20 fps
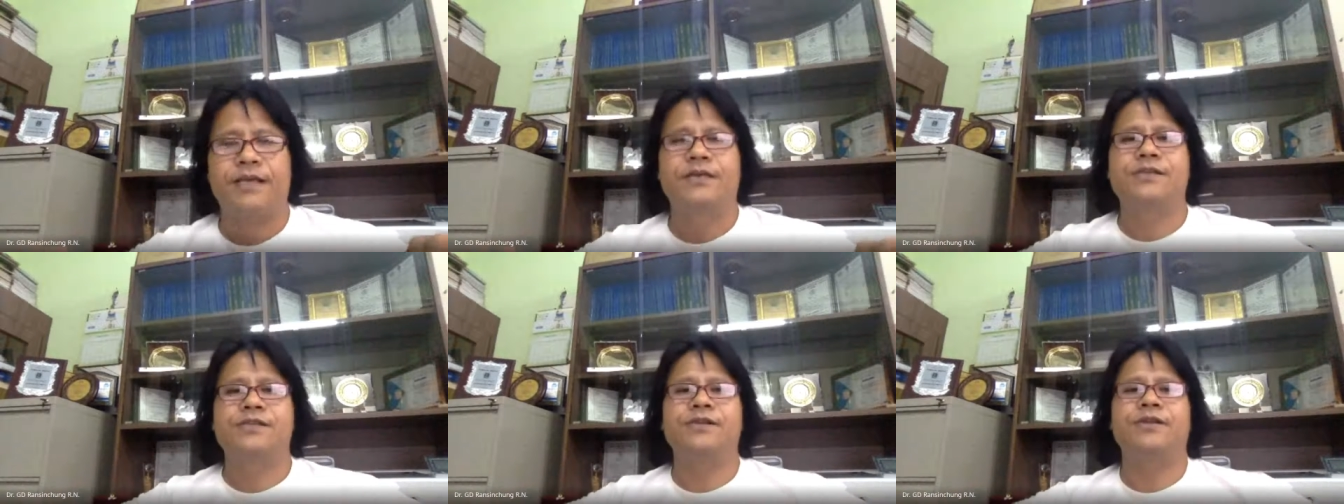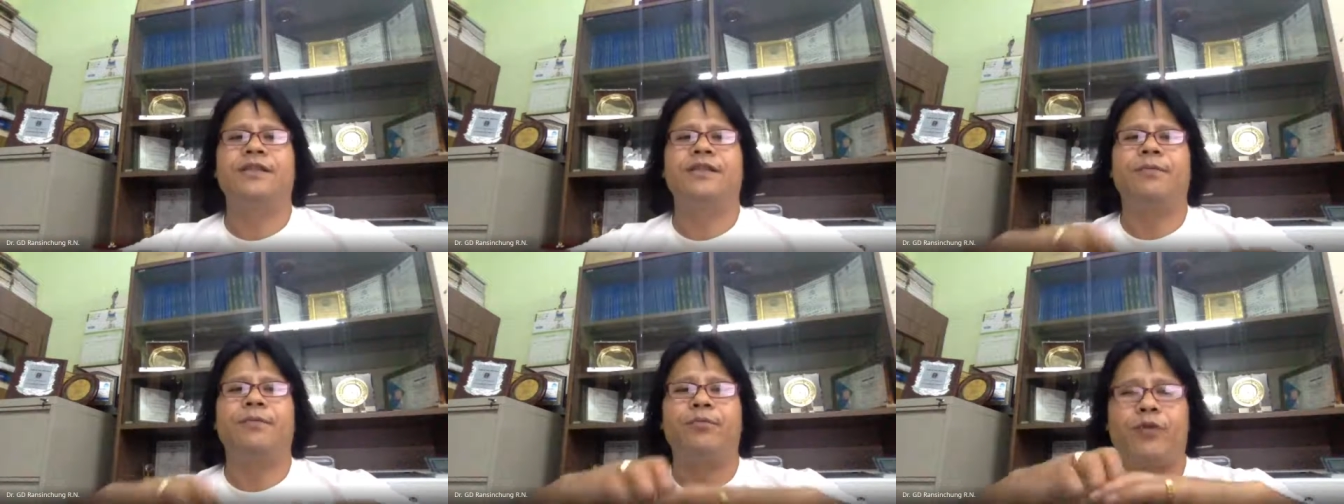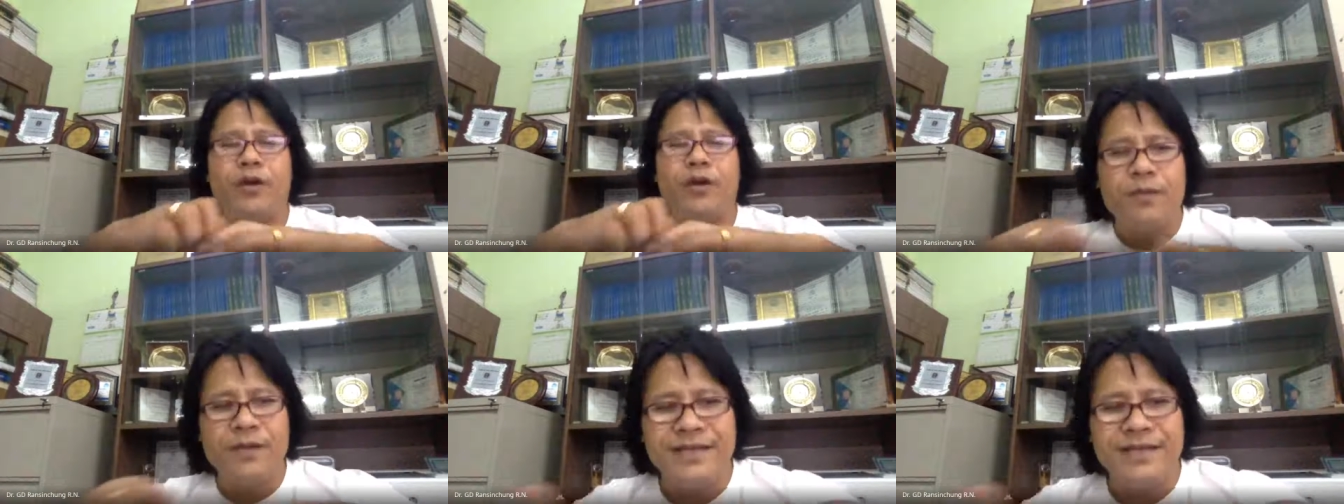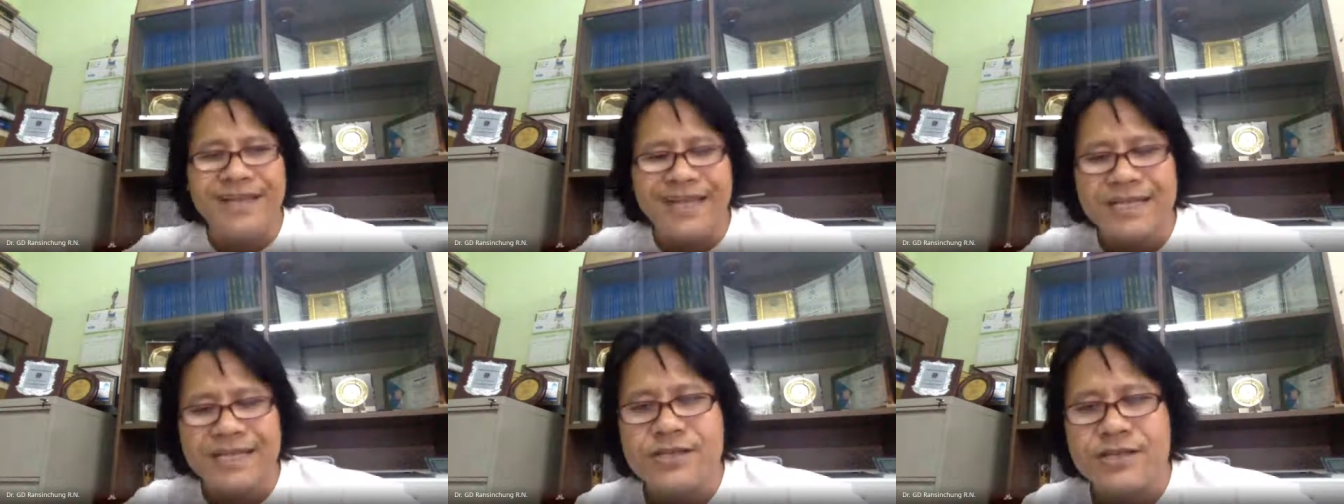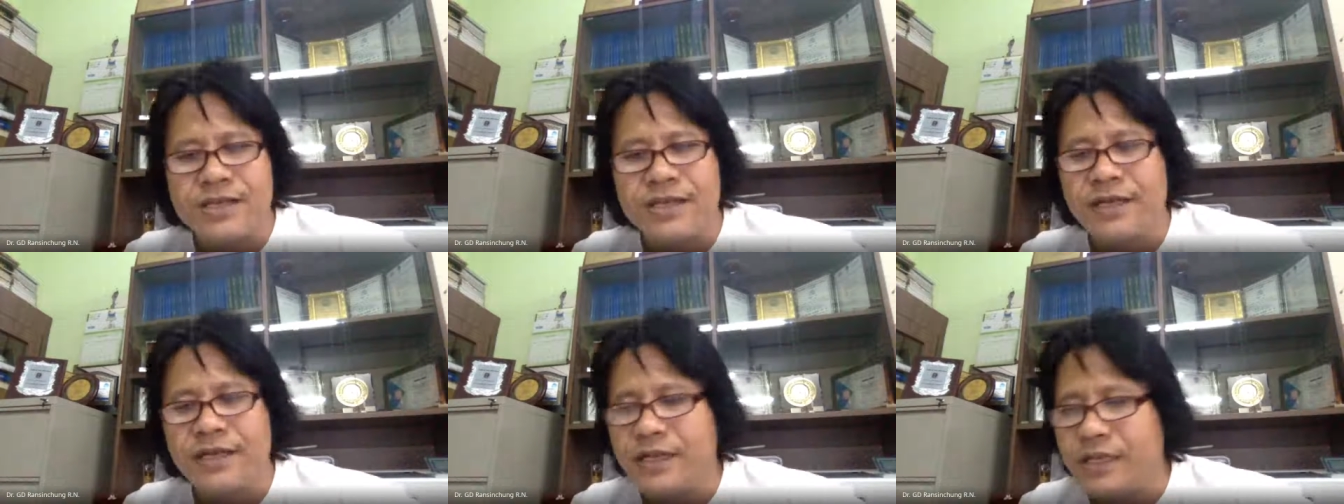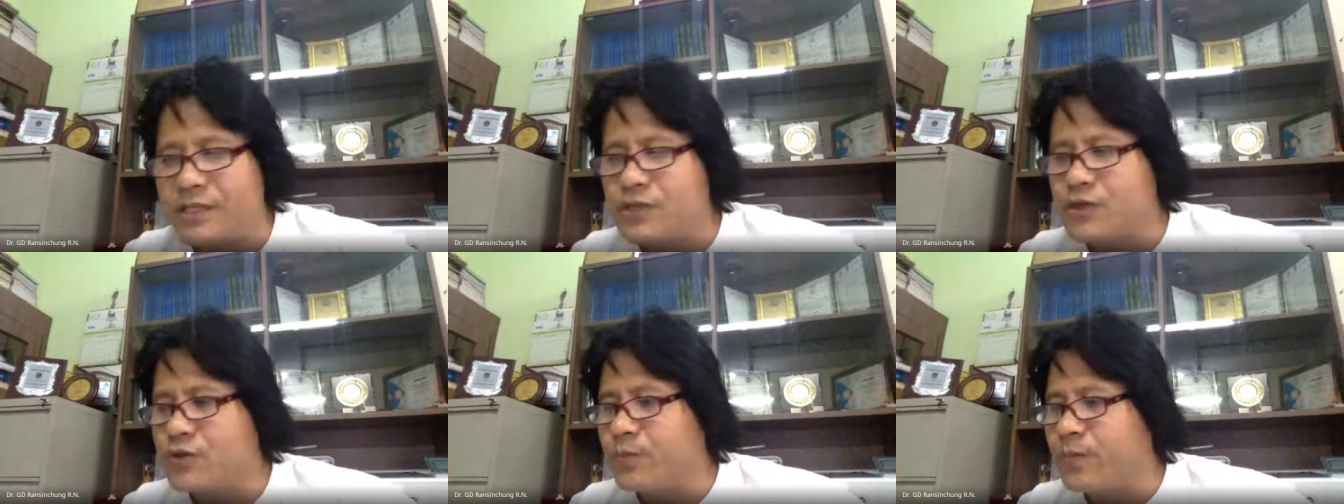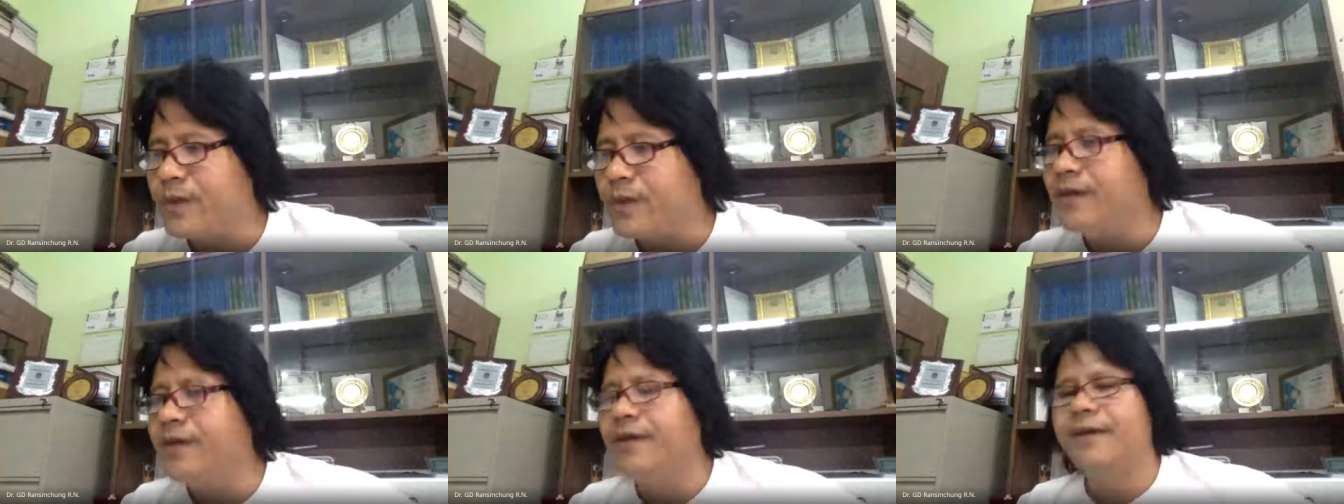So that proper texturing needs to
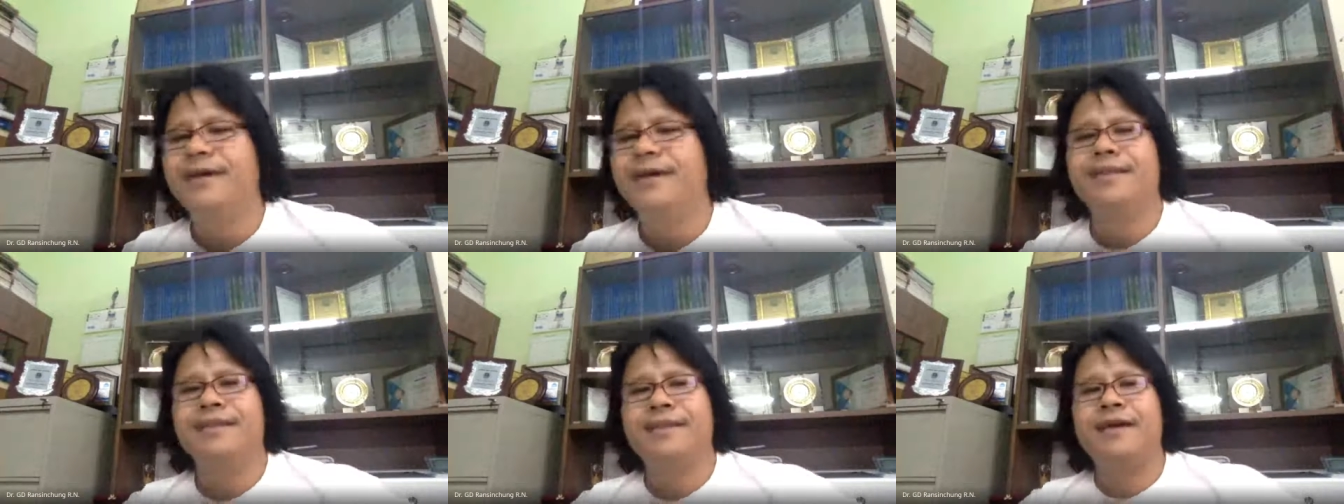be